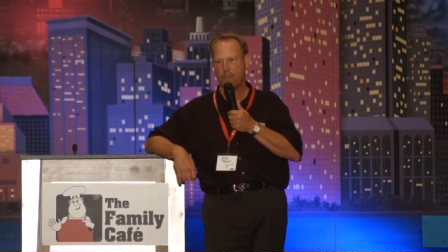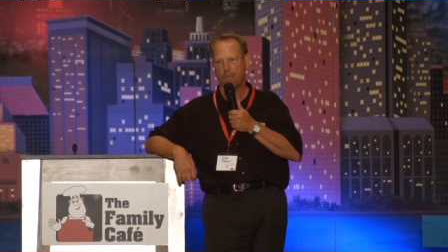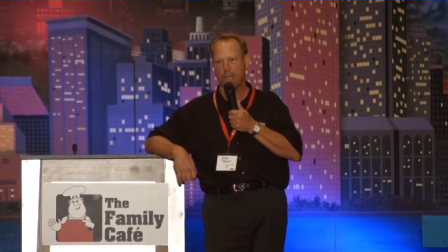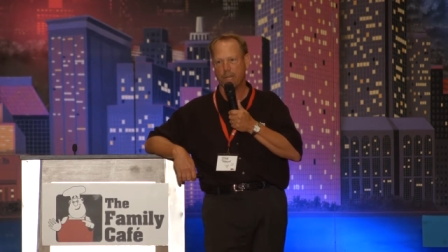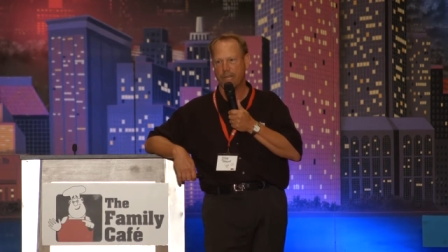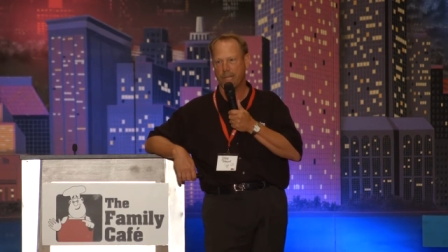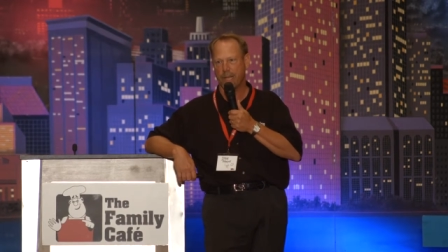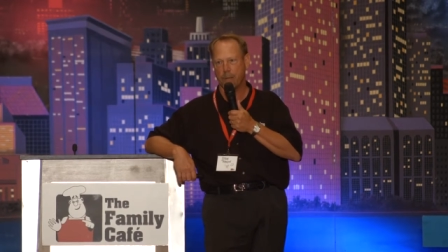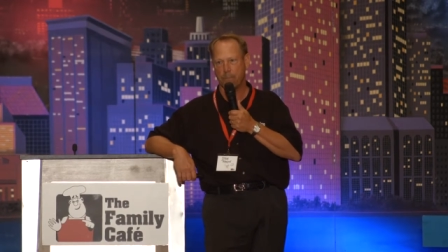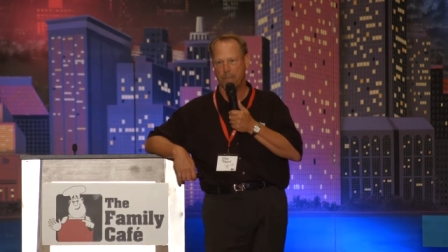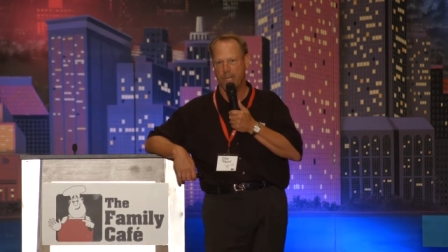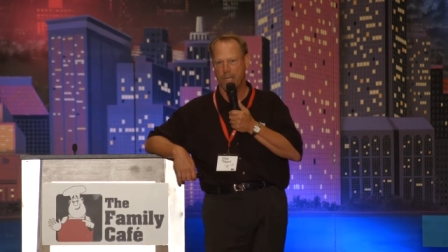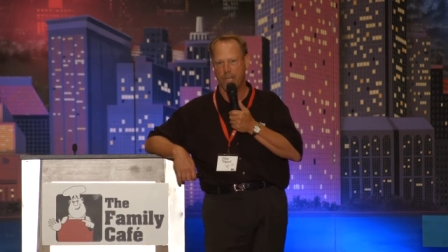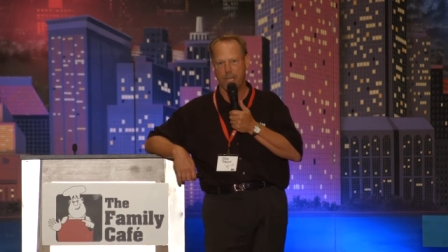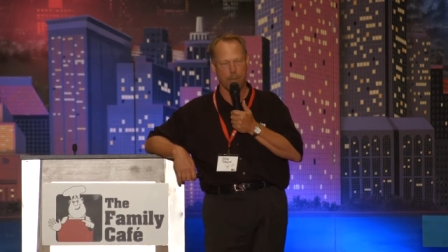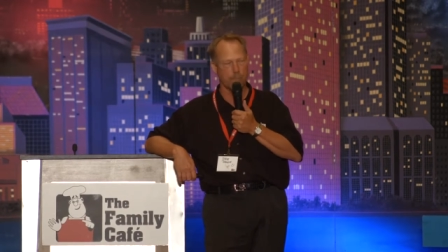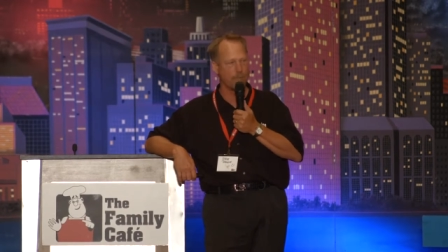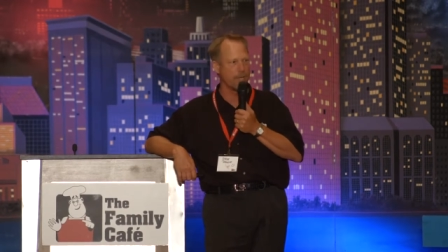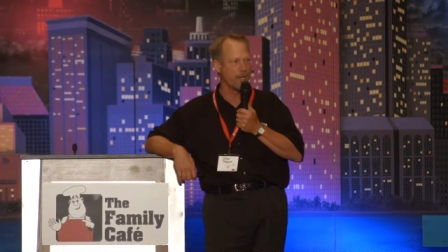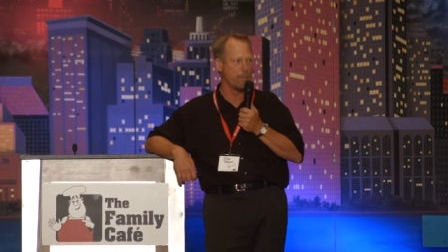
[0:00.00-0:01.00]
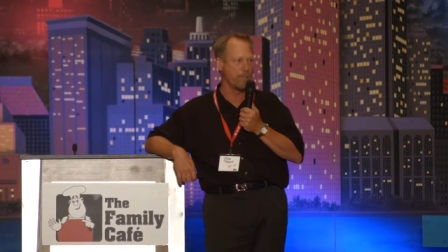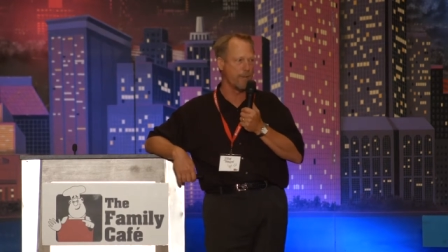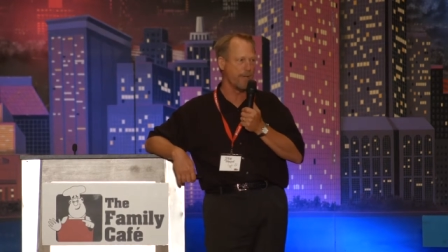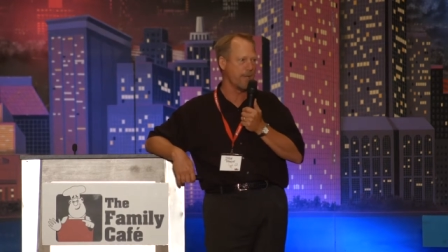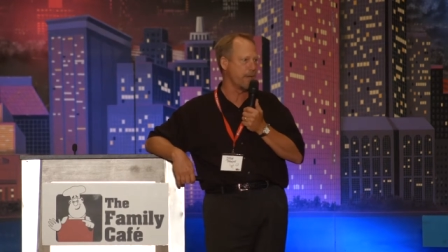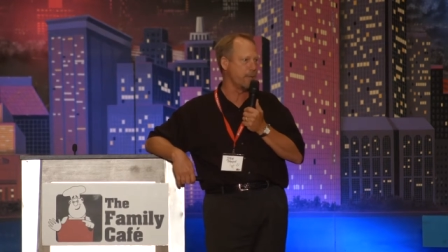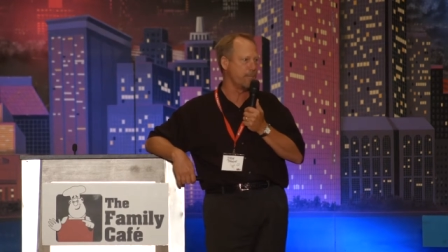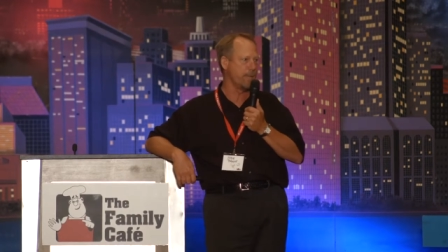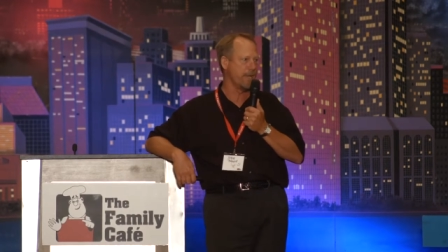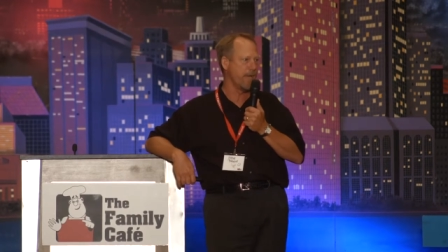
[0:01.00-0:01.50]
I'm going to get a B. I'm going to
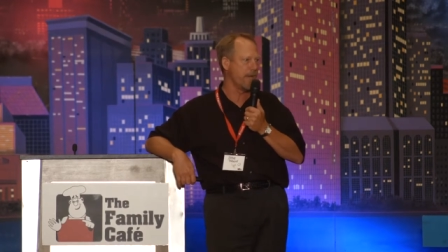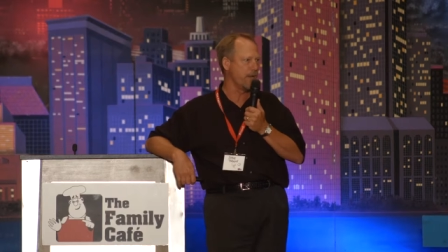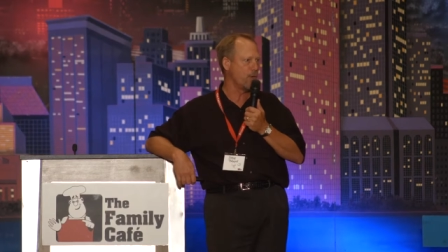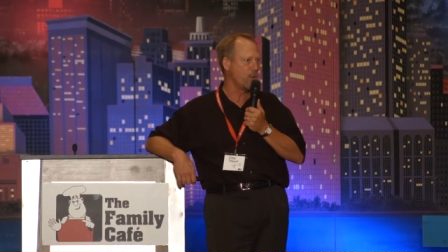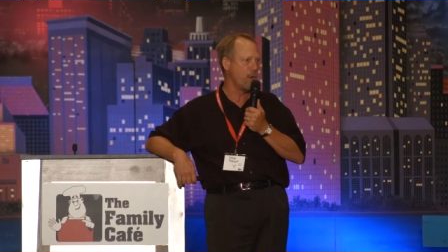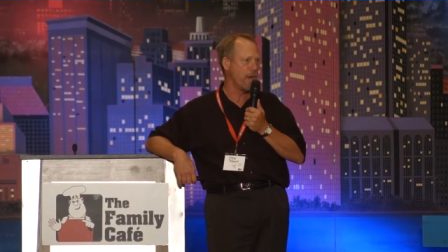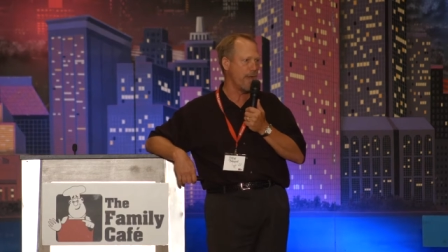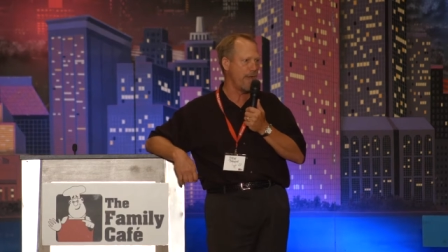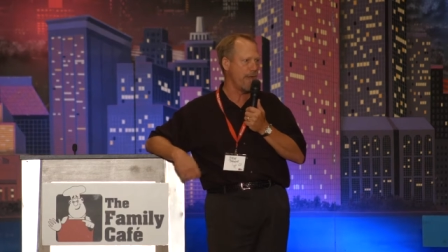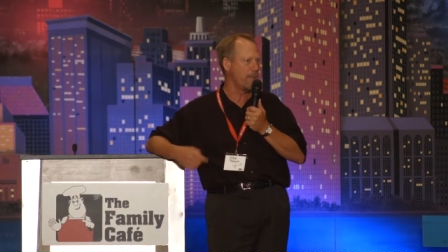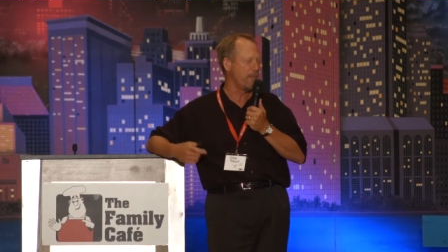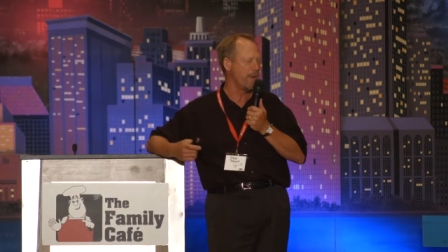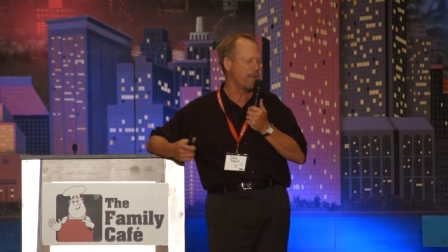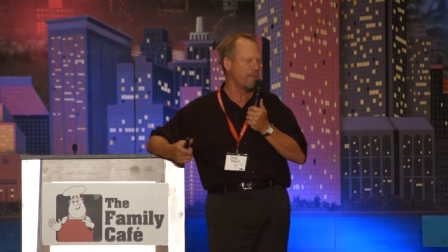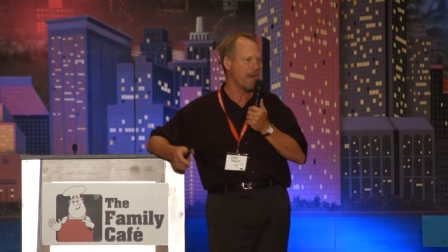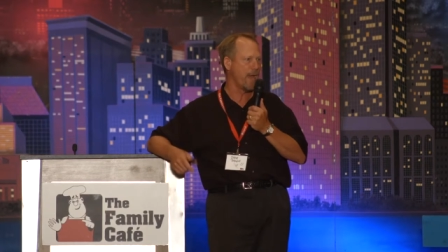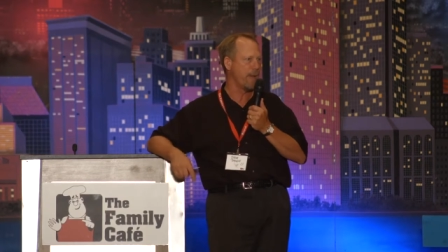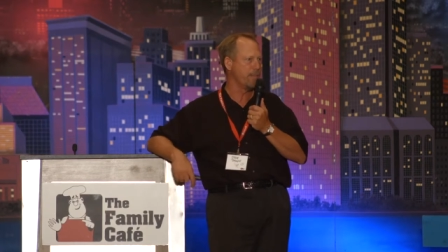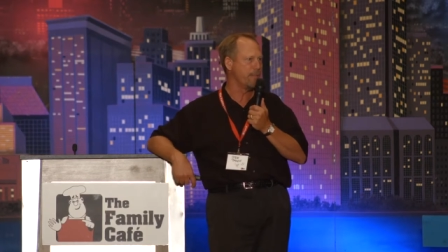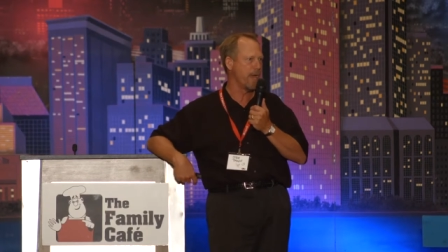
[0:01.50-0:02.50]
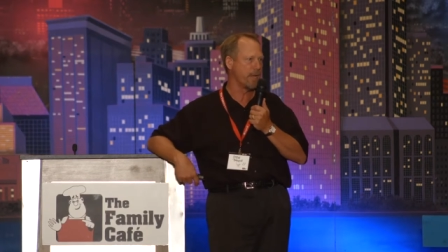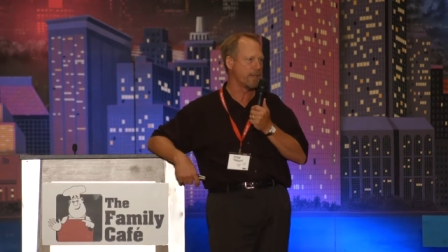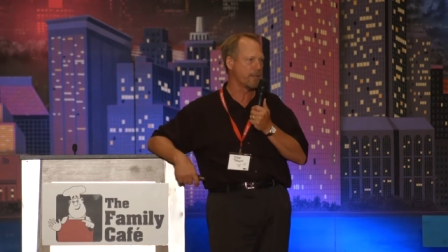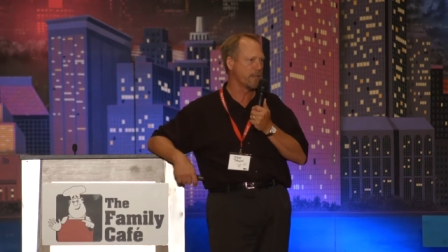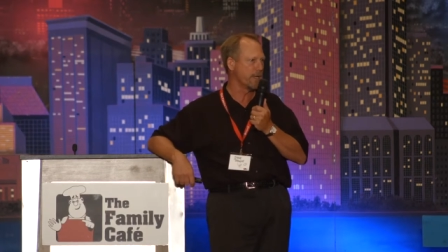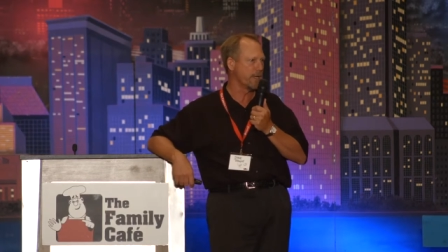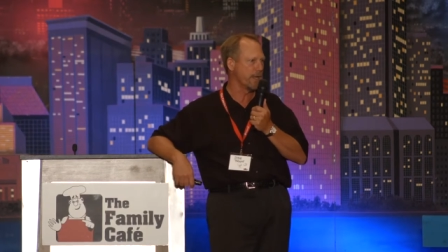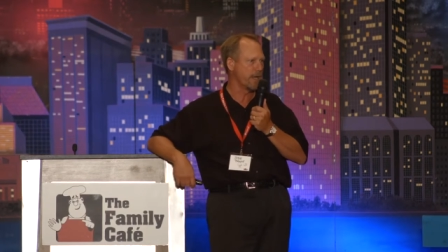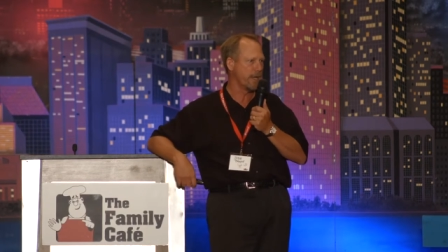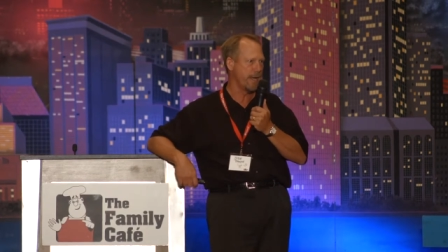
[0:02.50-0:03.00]
get a B. I know I am. I'm not, I'm not
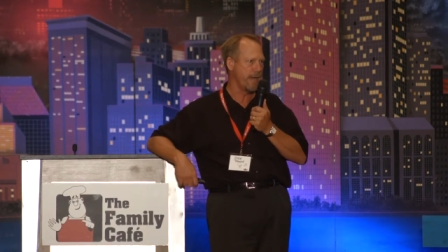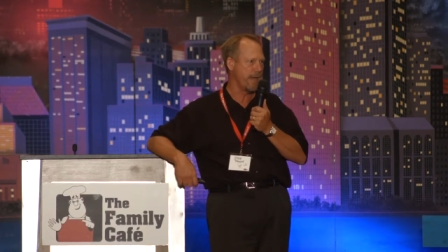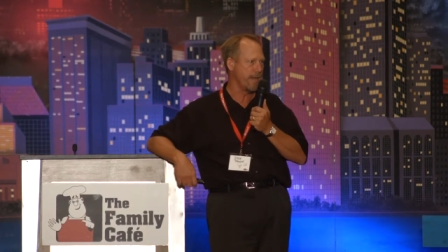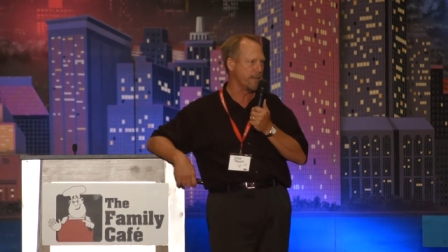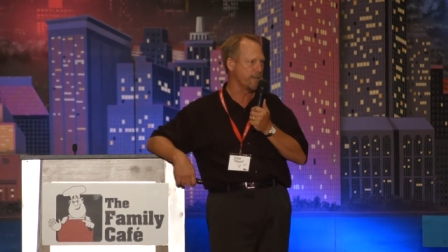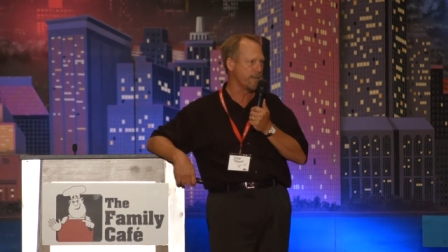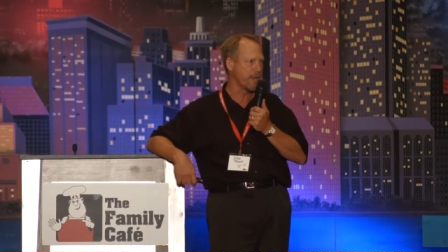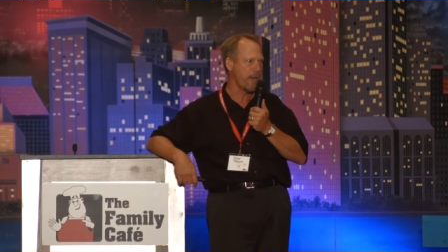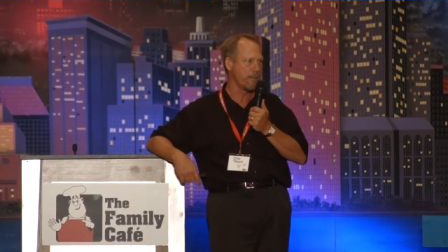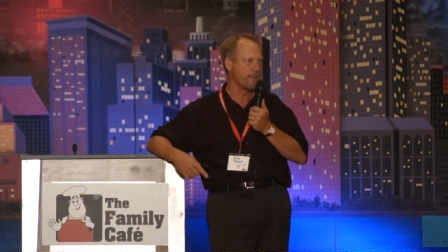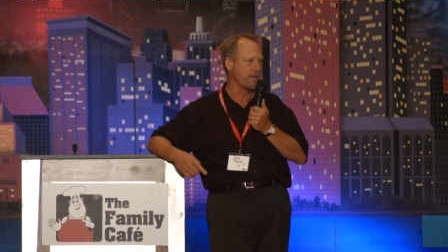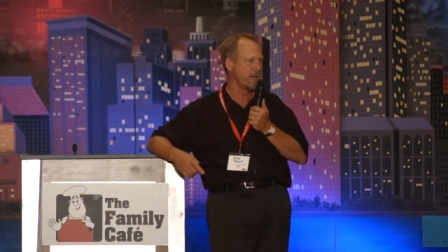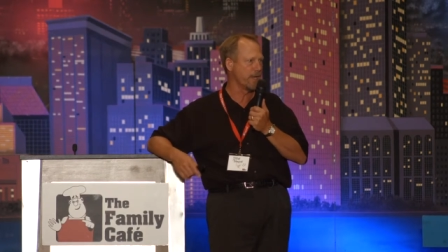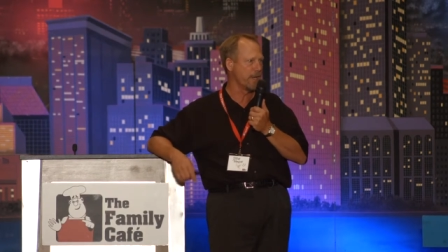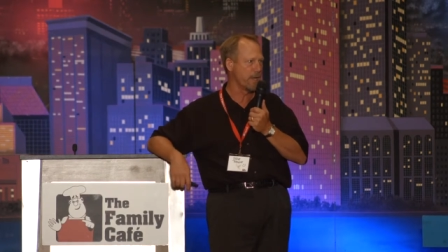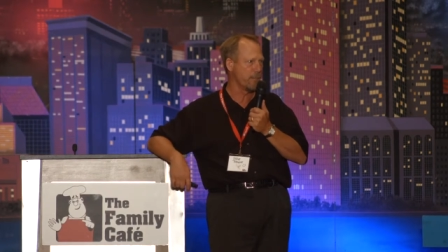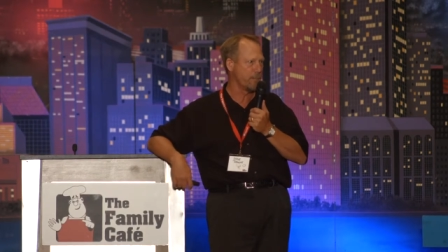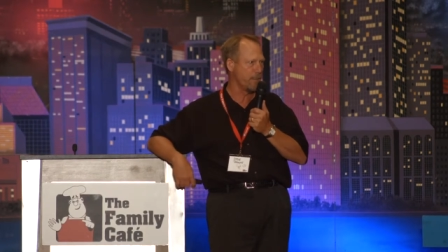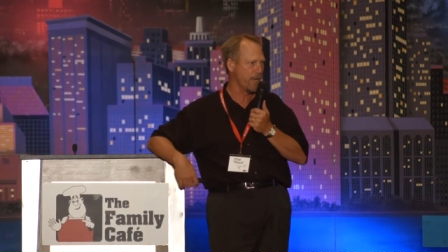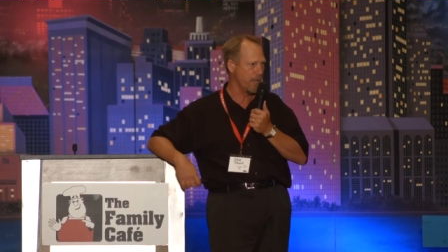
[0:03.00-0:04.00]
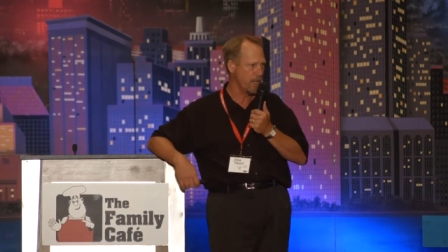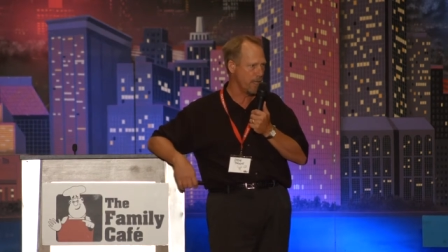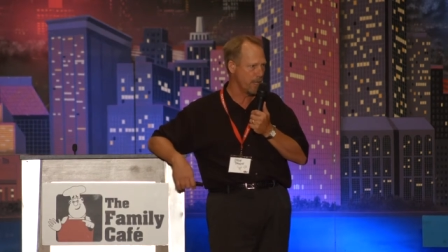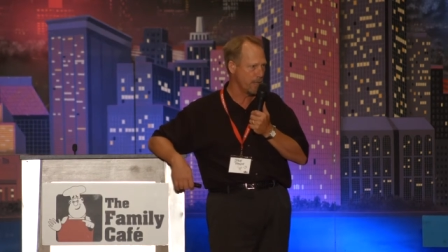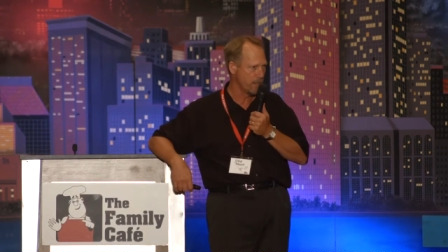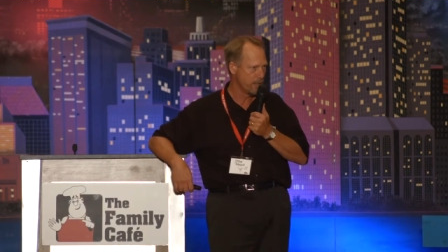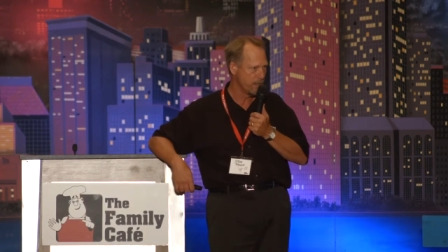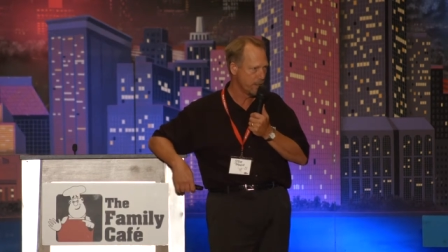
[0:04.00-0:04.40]
going to get an A. I'm going to get a B.